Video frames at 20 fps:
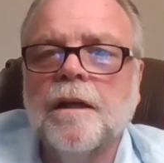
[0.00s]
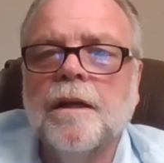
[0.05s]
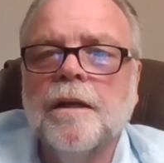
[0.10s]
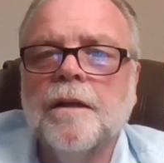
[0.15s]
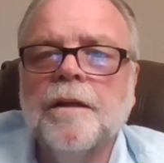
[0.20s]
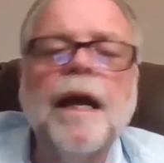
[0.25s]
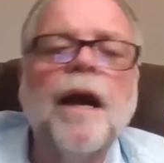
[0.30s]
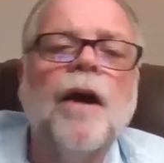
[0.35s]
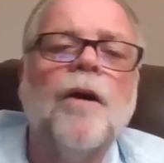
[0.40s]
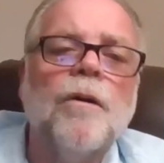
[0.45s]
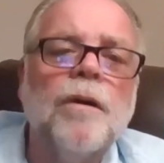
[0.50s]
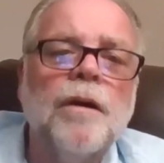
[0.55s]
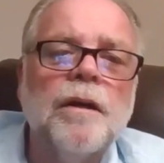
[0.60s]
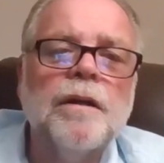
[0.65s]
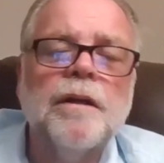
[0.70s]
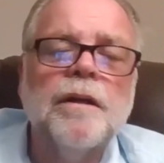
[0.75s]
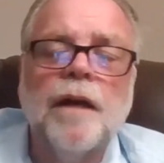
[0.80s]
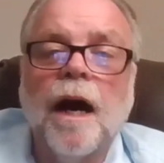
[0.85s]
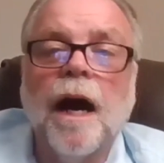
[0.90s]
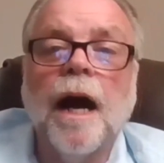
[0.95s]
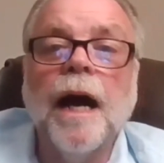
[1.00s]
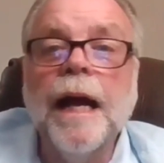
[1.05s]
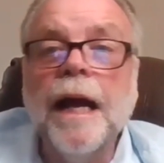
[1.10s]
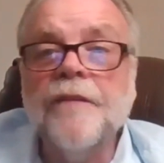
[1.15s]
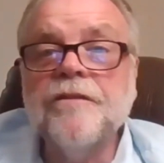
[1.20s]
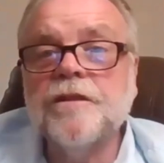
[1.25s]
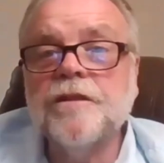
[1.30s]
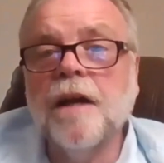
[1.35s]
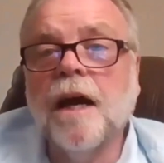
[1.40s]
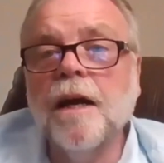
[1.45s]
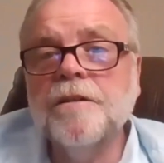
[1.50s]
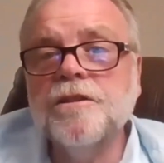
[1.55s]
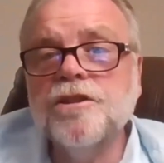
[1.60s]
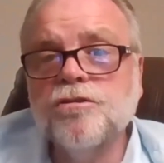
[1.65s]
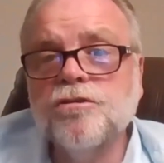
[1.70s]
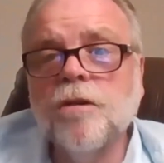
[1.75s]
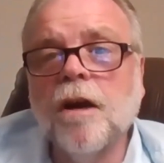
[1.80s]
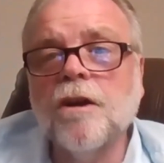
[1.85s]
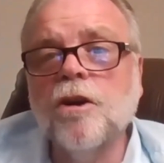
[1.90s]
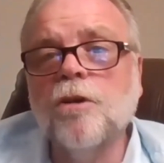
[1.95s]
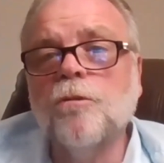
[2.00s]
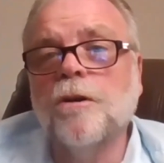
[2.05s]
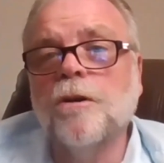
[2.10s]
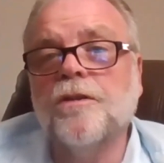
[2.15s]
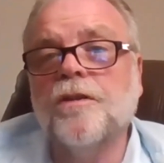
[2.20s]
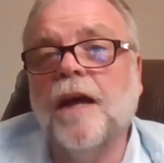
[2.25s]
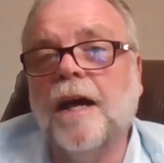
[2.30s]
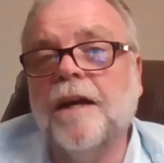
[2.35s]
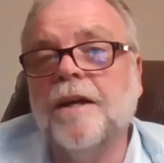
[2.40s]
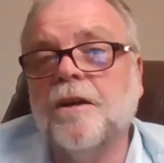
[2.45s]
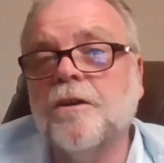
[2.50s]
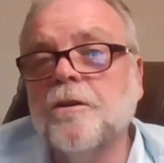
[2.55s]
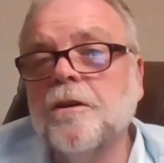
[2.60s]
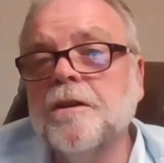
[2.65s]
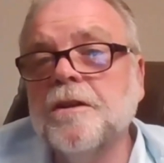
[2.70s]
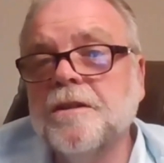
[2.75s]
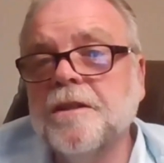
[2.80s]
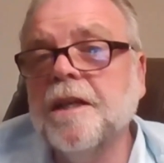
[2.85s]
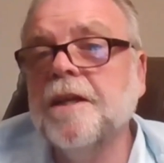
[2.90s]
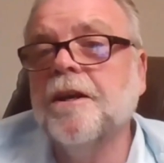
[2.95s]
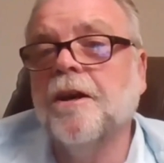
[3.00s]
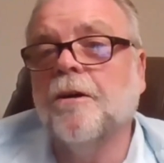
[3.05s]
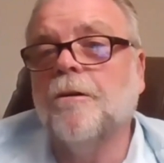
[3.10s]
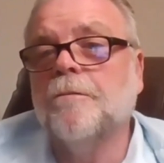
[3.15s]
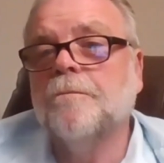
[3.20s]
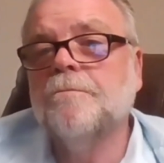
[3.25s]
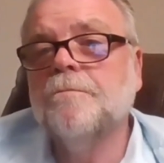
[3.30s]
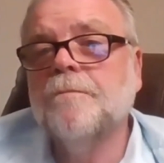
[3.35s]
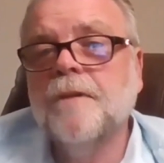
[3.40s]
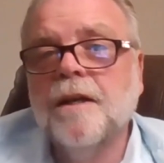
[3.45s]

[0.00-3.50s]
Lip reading: Now, I struggle with that a good deal.